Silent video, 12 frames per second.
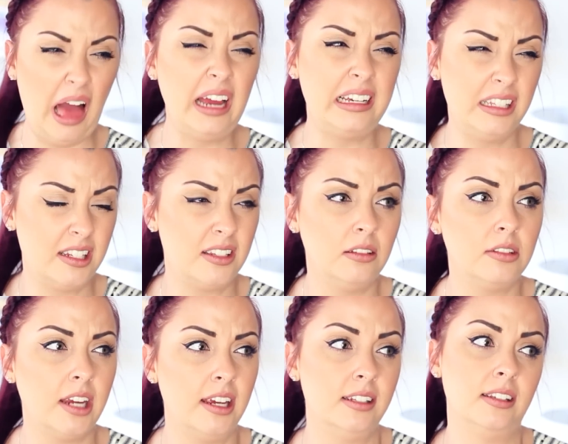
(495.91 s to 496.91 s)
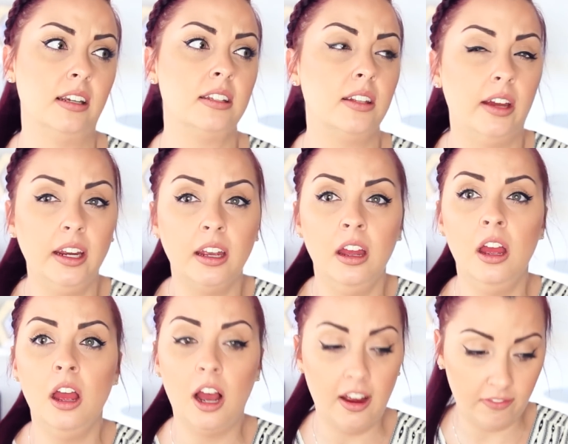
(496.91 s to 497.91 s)
I can still taste it. It's like
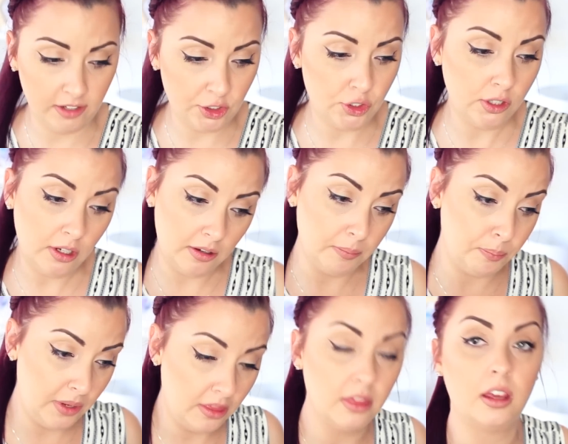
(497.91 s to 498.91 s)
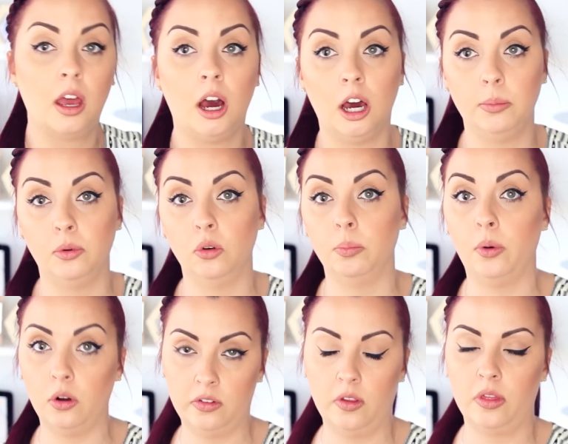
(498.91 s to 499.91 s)
I've literally bitten the cardboard
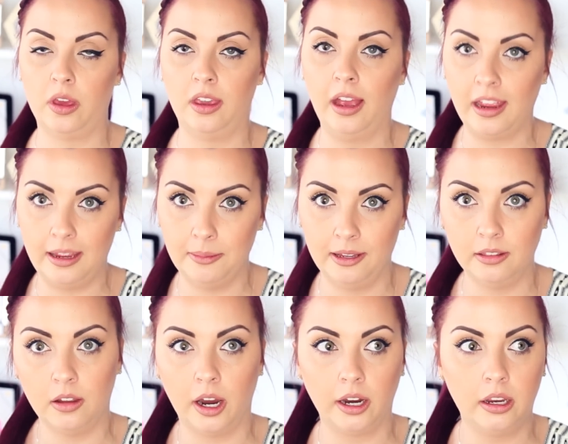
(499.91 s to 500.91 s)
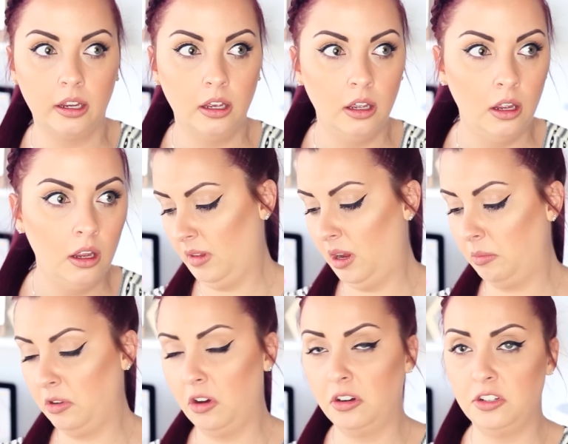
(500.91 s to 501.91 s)
box that they came in. Like,
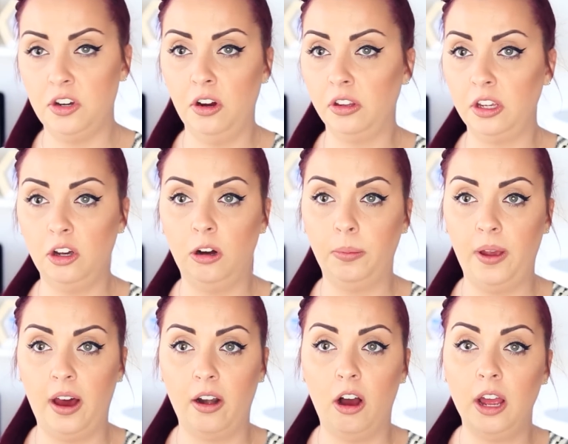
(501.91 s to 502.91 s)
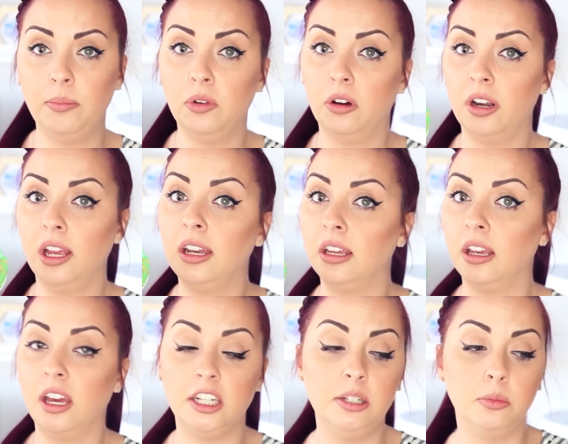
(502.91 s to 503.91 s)
I'm going to totally cop out. I'm not eating
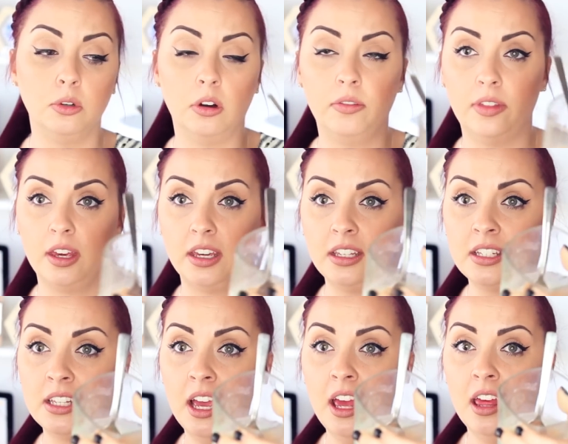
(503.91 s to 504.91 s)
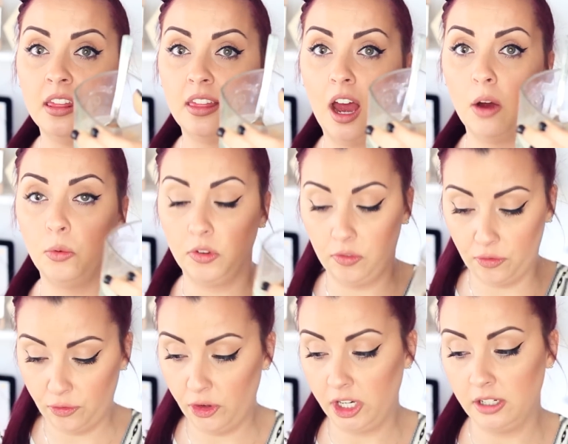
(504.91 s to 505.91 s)
any more of these. That was
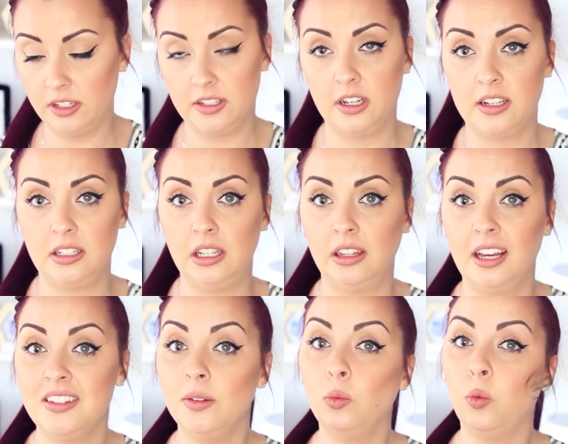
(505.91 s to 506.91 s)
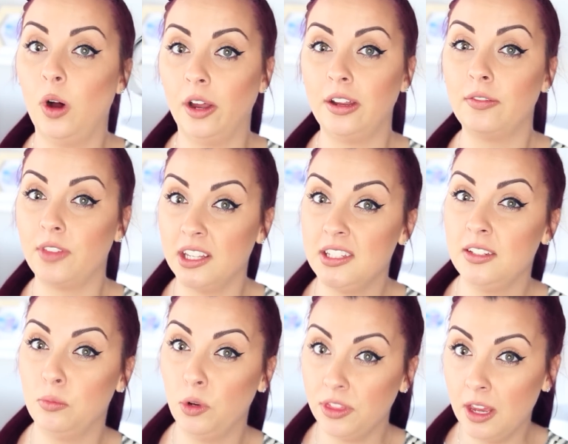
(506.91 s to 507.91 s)
friggin' disgusting. That's a 1. If
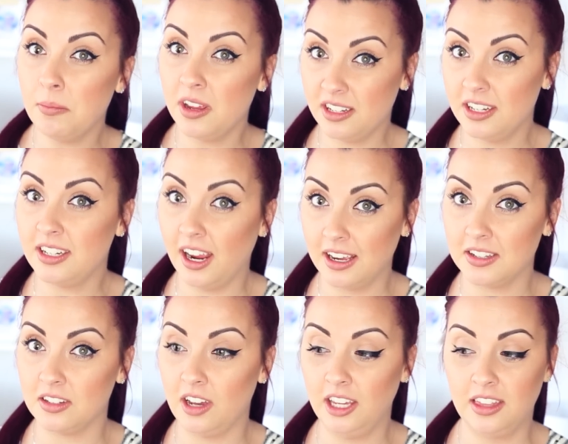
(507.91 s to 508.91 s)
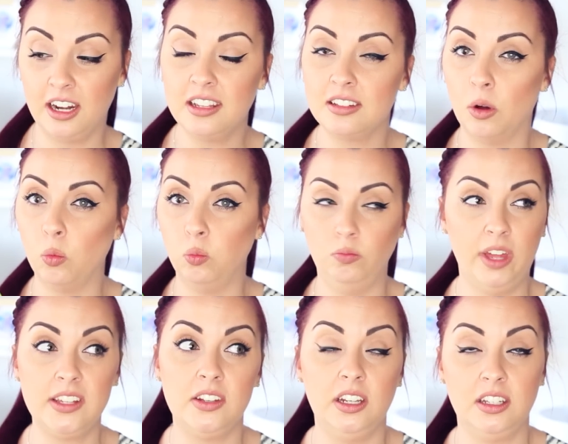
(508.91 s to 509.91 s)
that's what they're meant to taste like,
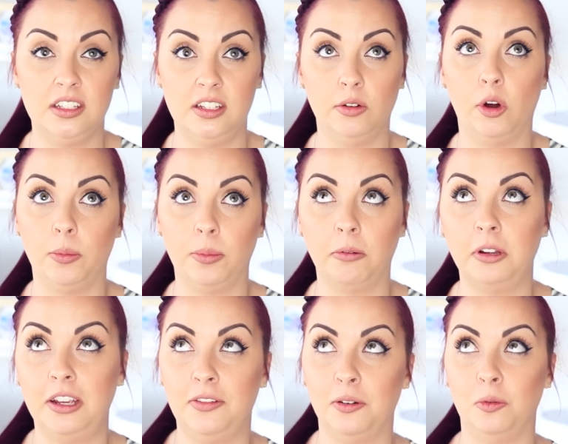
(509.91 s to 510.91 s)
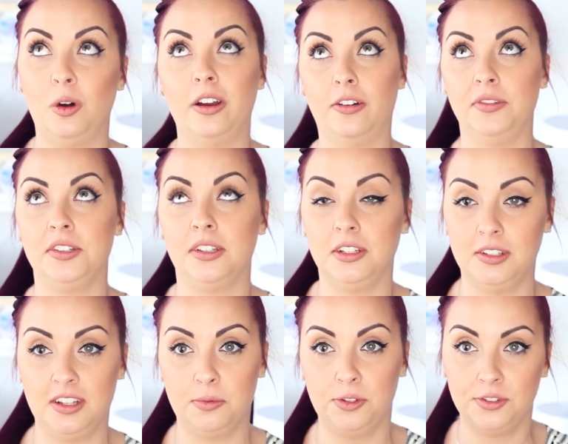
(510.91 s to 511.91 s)
that's like a 0. But I'm going to give it a 1, obviously, because
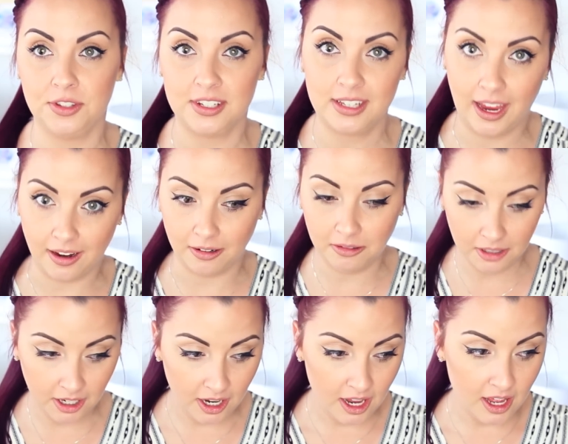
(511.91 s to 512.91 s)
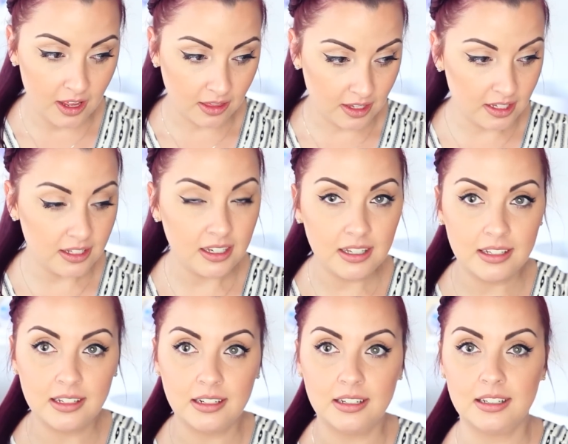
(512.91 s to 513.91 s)
that's what's on the scale. This
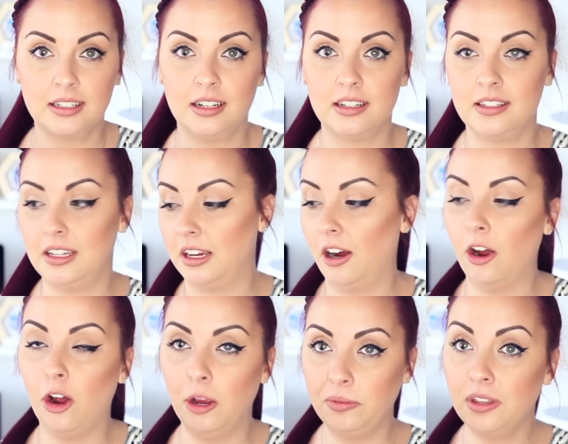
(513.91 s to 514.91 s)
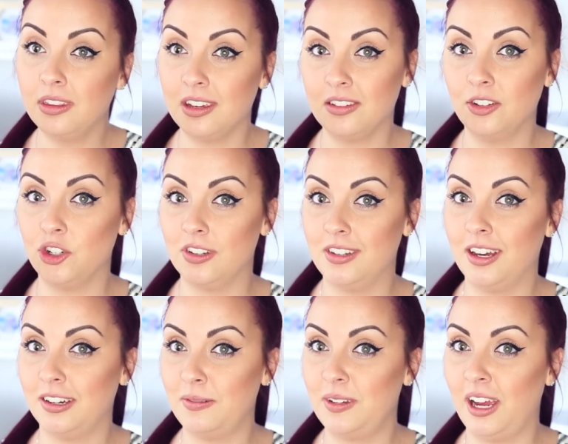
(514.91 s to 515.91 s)
is disgusting. I hope that these are just
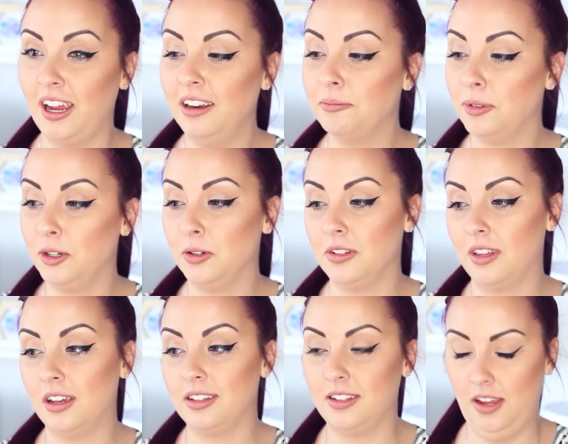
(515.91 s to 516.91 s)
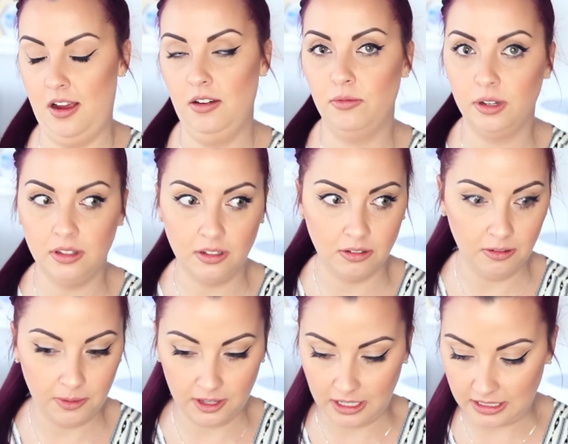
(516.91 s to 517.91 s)
out of date because they sound really
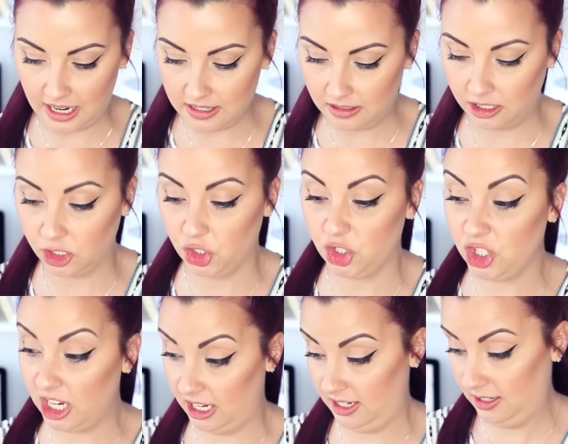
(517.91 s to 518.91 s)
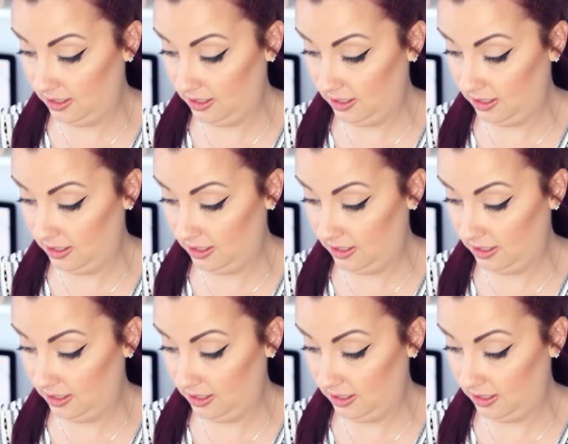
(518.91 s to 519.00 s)
good, but they taste like shit.